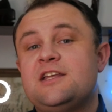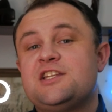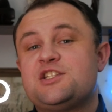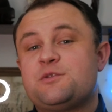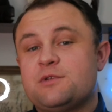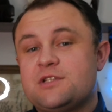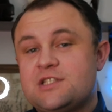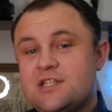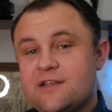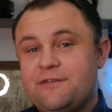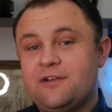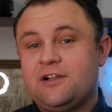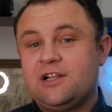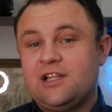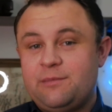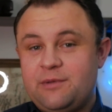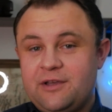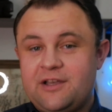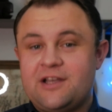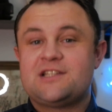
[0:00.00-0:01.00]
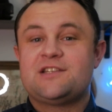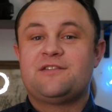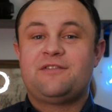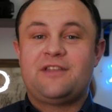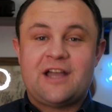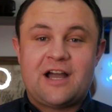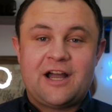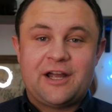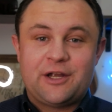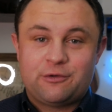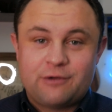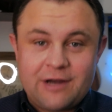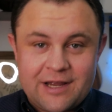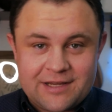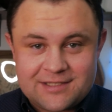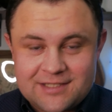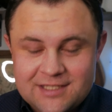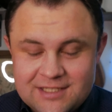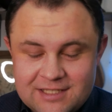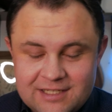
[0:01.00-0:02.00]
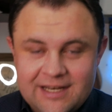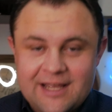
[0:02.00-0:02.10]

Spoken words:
specifically because of the IRS.